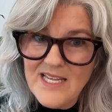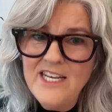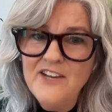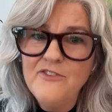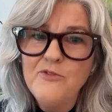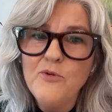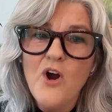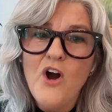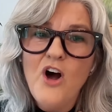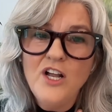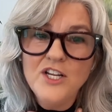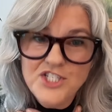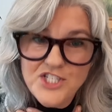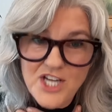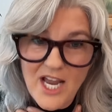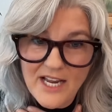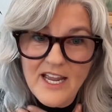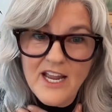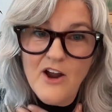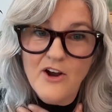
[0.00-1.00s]
and if we're all
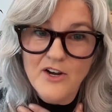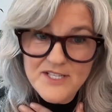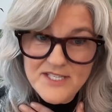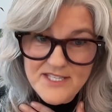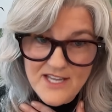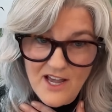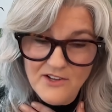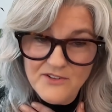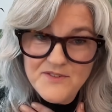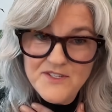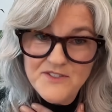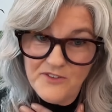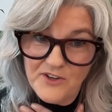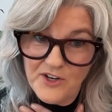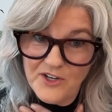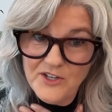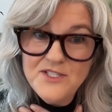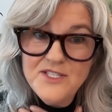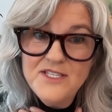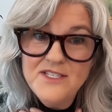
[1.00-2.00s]
checking ourselves
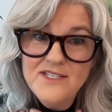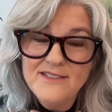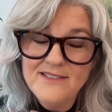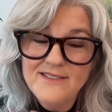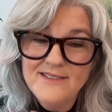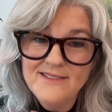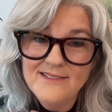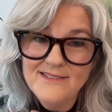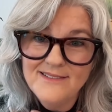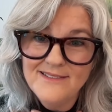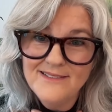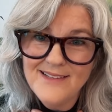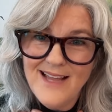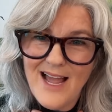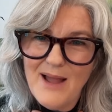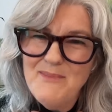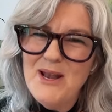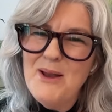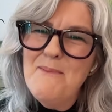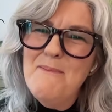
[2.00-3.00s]
first,
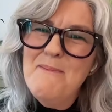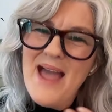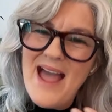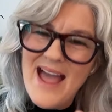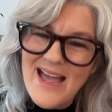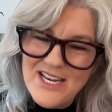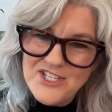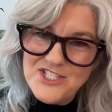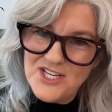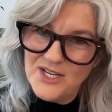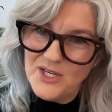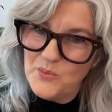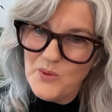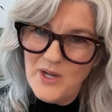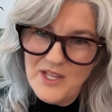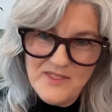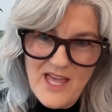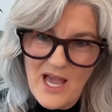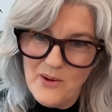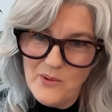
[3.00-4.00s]
I mean, imagine
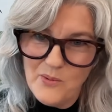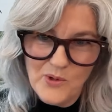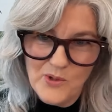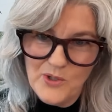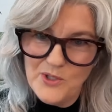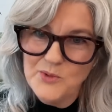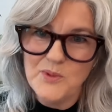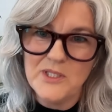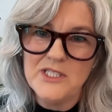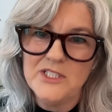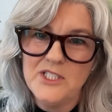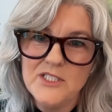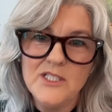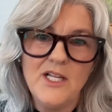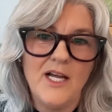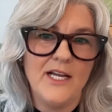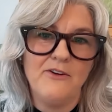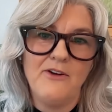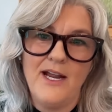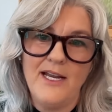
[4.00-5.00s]
what that world would look
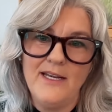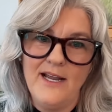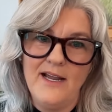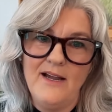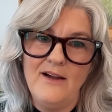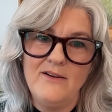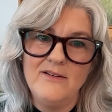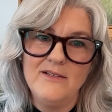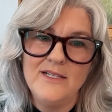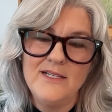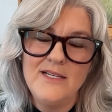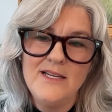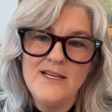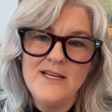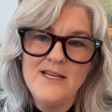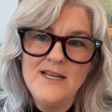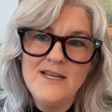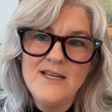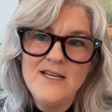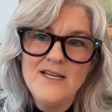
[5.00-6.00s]
like right now.
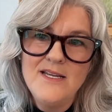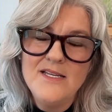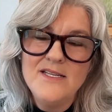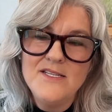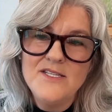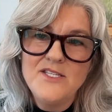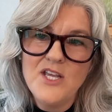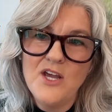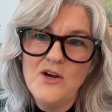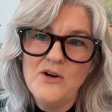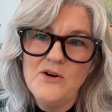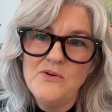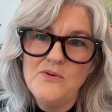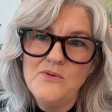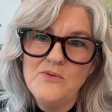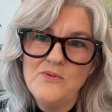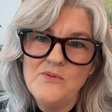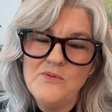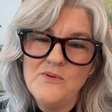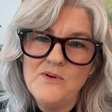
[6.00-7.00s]

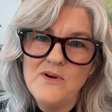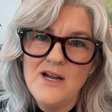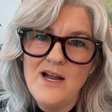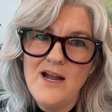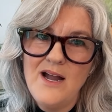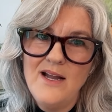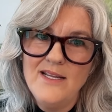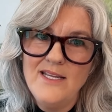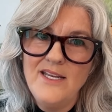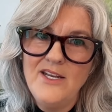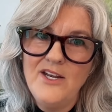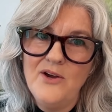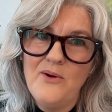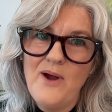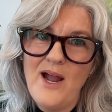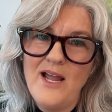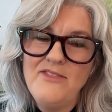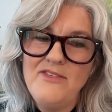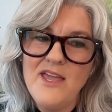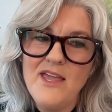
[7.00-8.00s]
So, uh, you know,
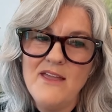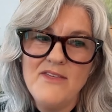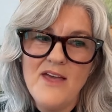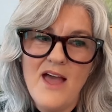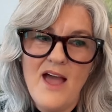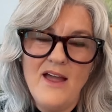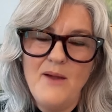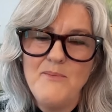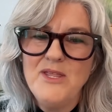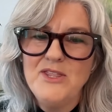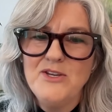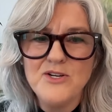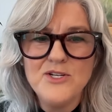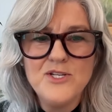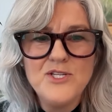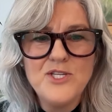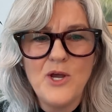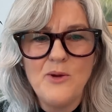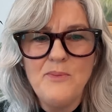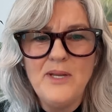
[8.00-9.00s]
I think that, I mean, there are
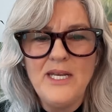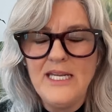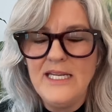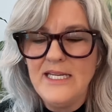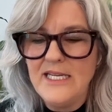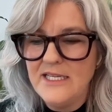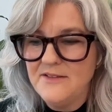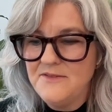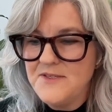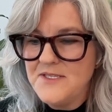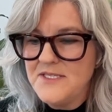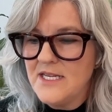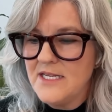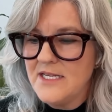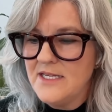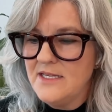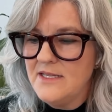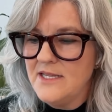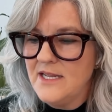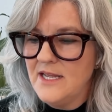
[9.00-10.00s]
so many gifts
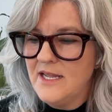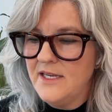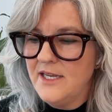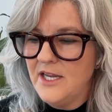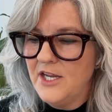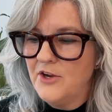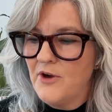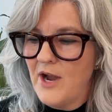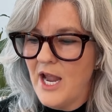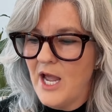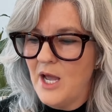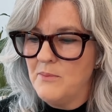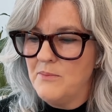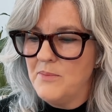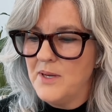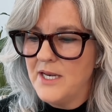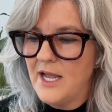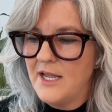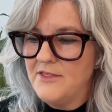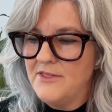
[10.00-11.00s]
in the Enneagram,
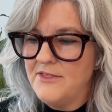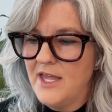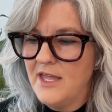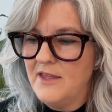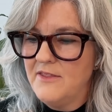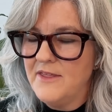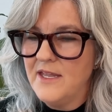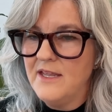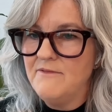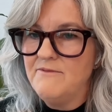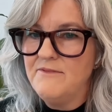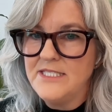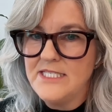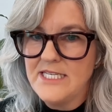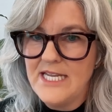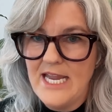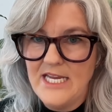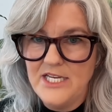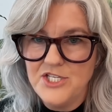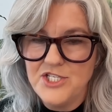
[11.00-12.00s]
but I think the
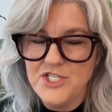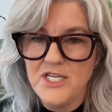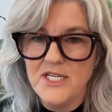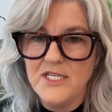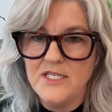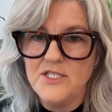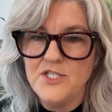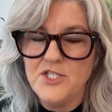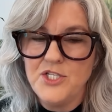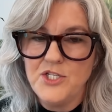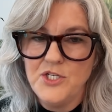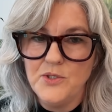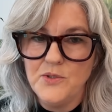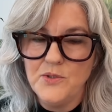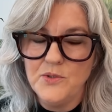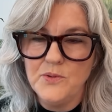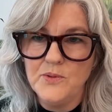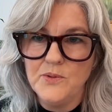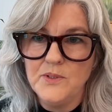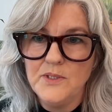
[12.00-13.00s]
invitation
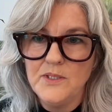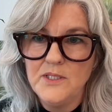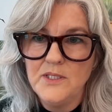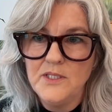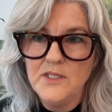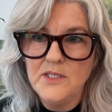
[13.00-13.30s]
to